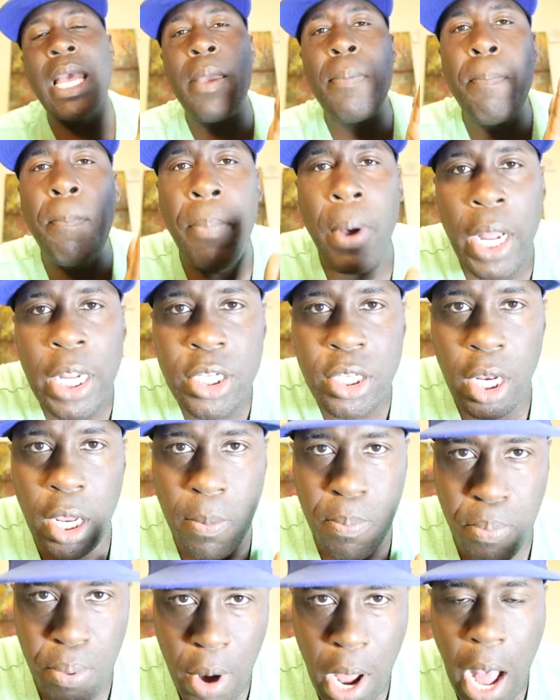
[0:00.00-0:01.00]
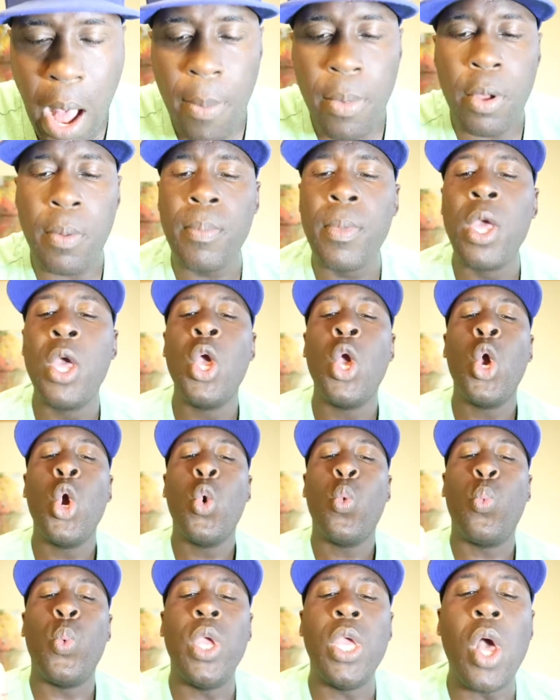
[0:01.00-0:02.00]
a budgeting problem.
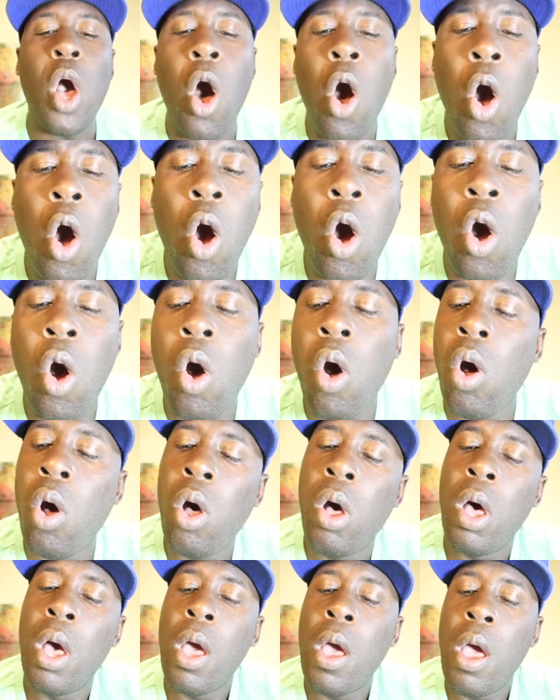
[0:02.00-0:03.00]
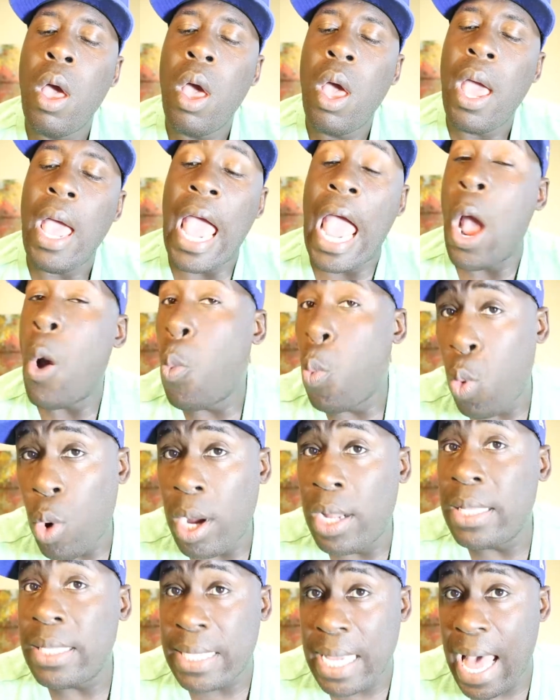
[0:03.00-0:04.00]
We all, at
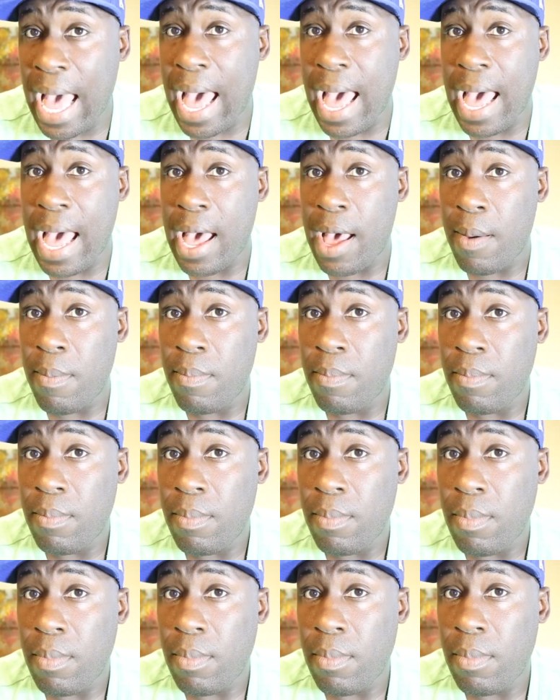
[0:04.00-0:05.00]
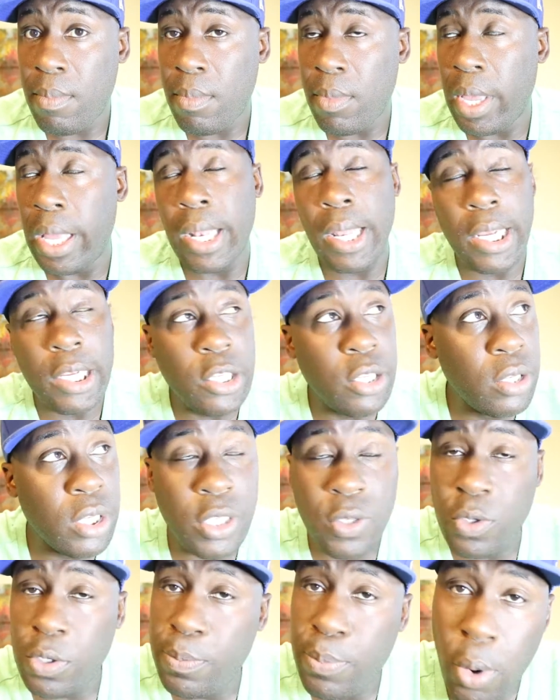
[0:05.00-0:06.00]
one time, unless you
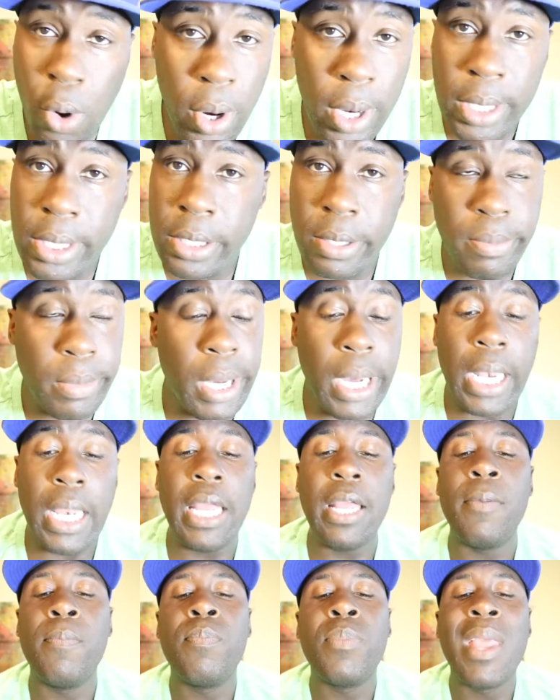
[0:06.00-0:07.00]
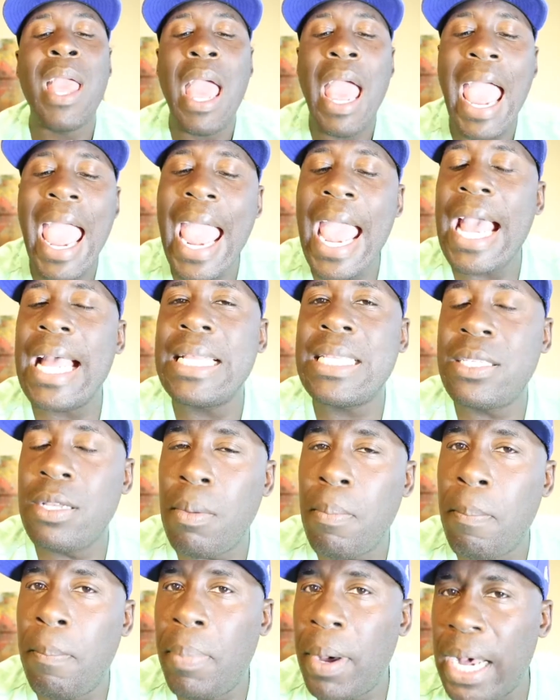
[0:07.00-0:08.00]
just was born into money, had to
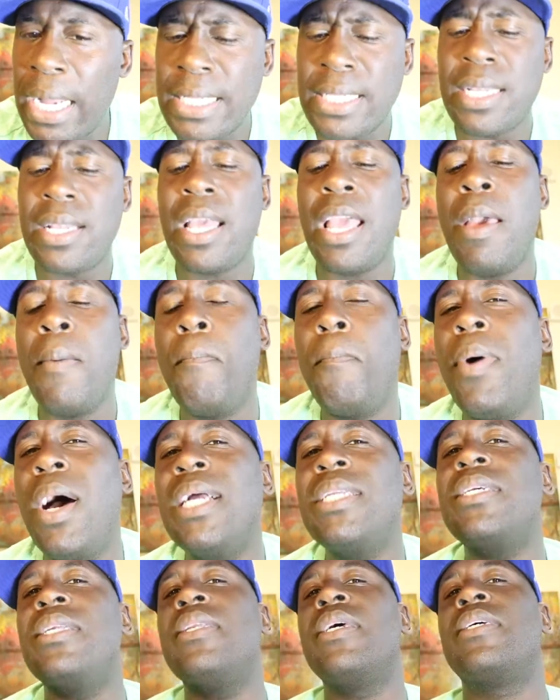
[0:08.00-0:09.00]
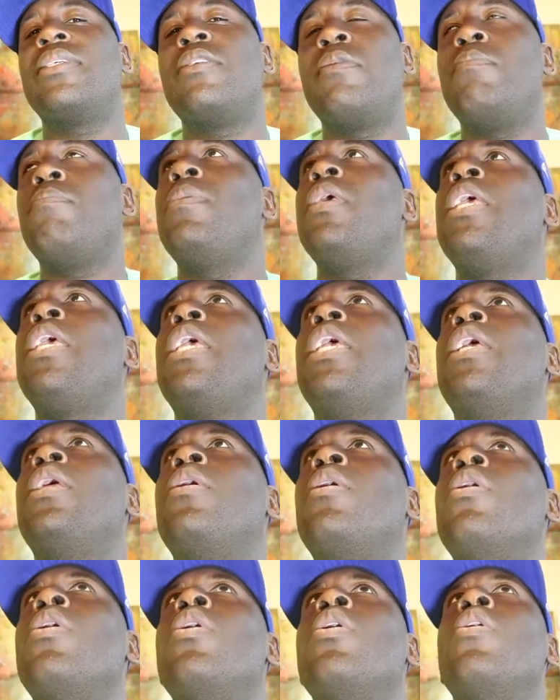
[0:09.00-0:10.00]
budget. And budget doesn't mean
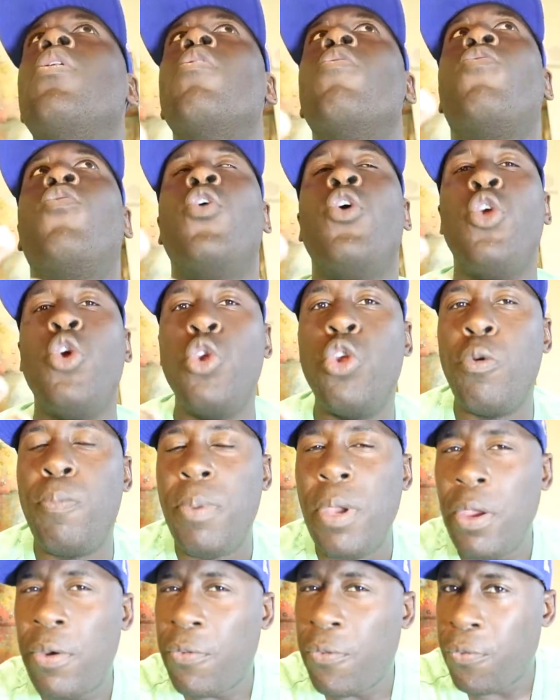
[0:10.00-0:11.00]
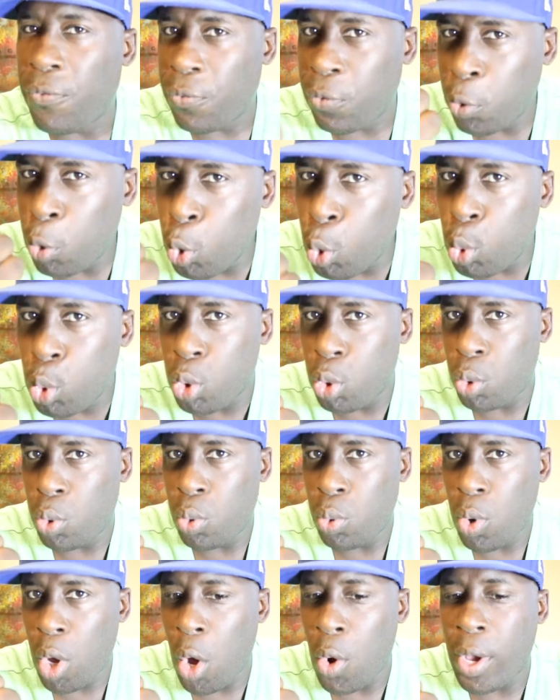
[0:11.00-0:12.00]
for you to be
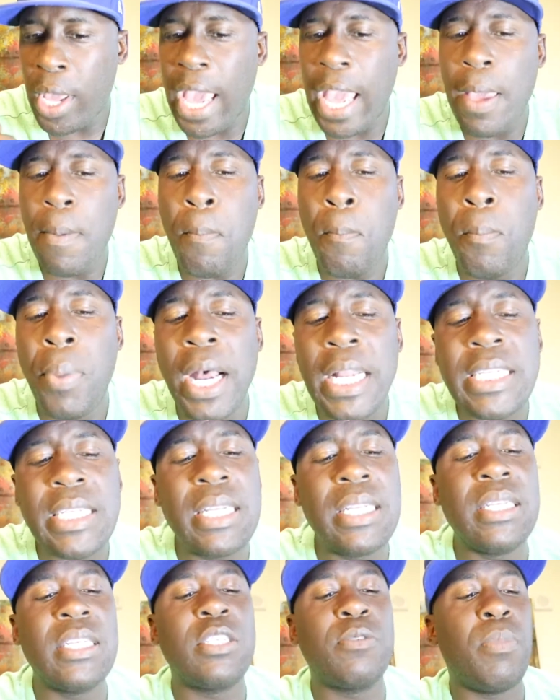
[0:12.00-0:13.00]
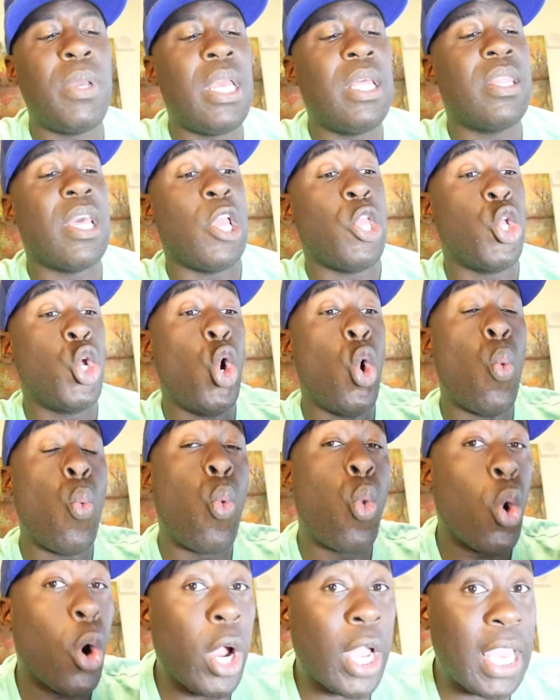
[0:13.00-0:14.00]
frugal, okay? Budgeting just means that you're
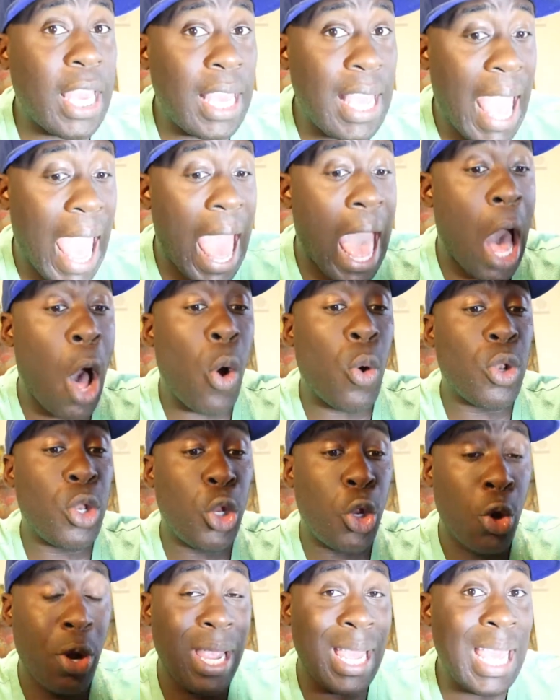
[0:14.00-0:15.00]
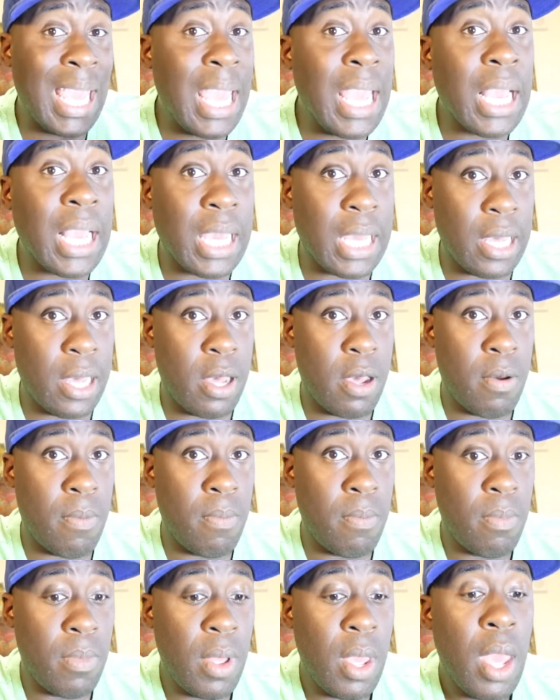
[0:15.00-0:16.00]
working out your
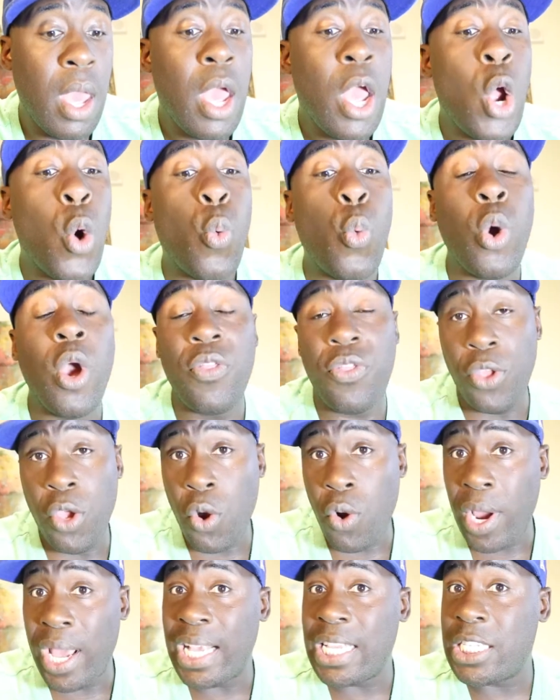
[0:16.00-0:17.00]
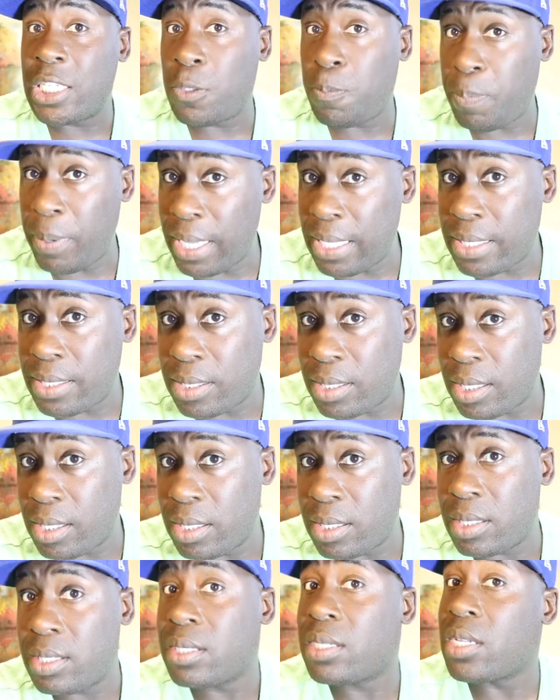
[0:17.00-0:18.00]
income with your
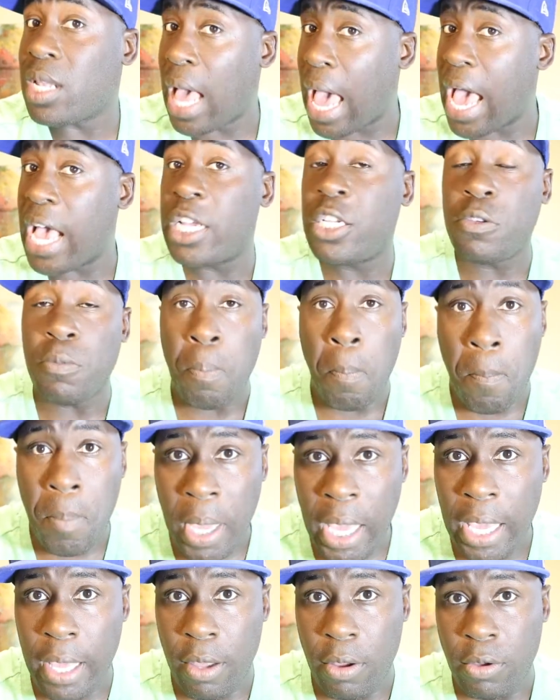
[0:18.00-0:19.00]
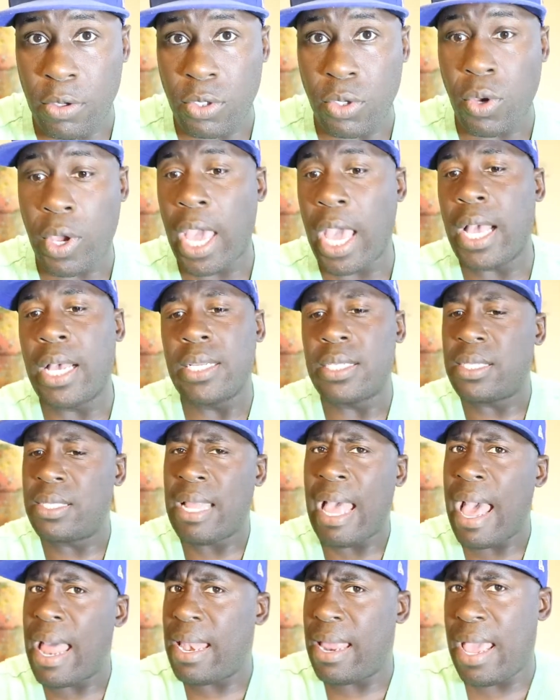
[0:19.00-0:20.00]
expenses slash bills, okay? Because
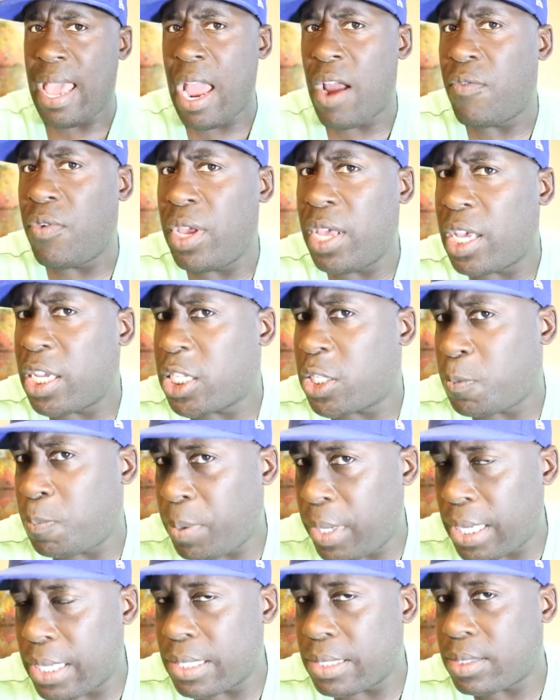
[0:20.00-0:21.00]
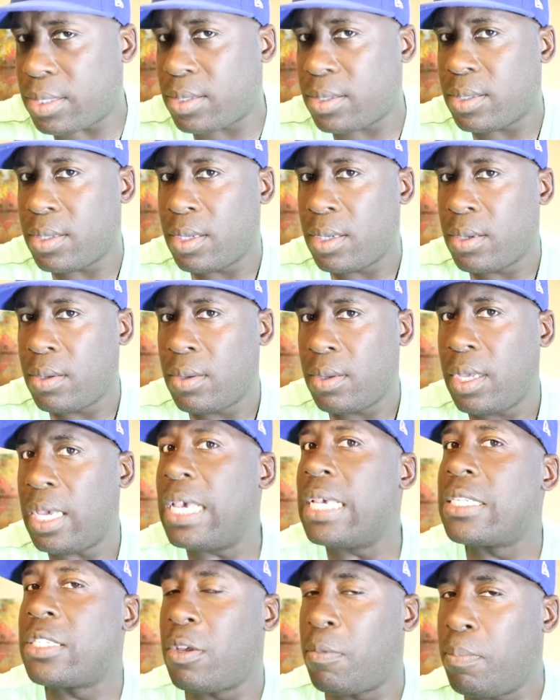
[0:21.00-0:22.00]
not every expense
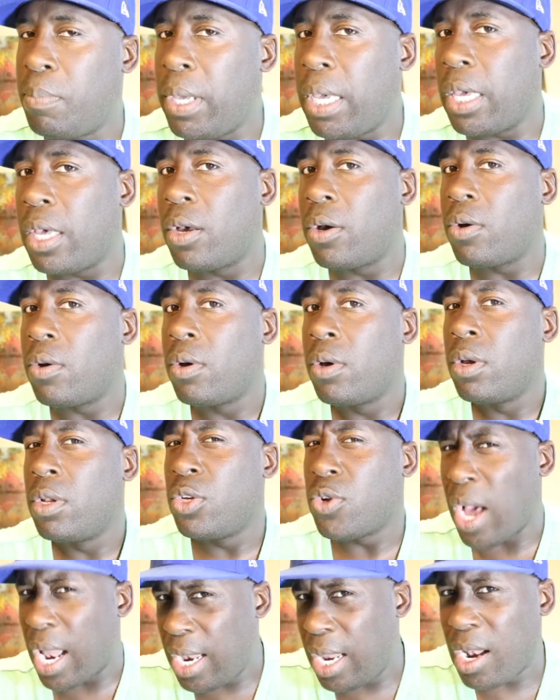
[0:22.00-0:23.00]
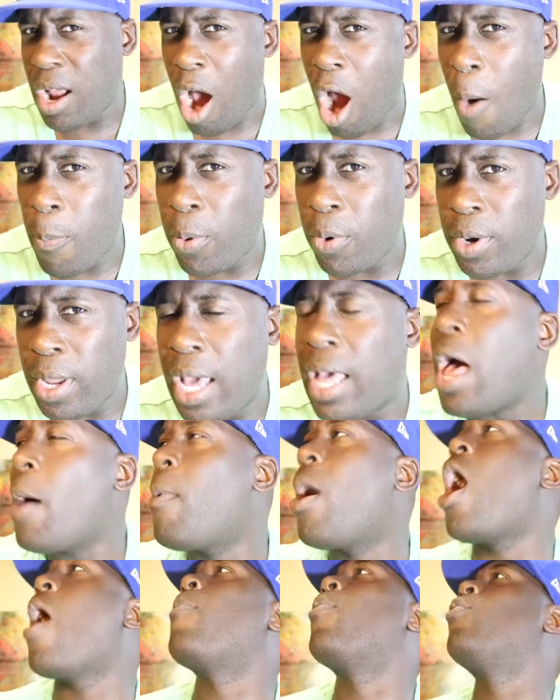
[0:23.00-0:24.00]
is a bill. Do I need to harp on that? I'm
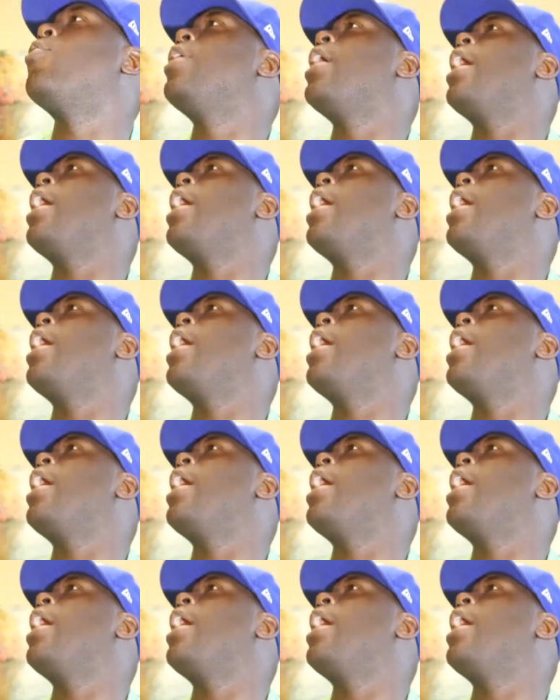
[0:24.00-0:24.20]
going to harp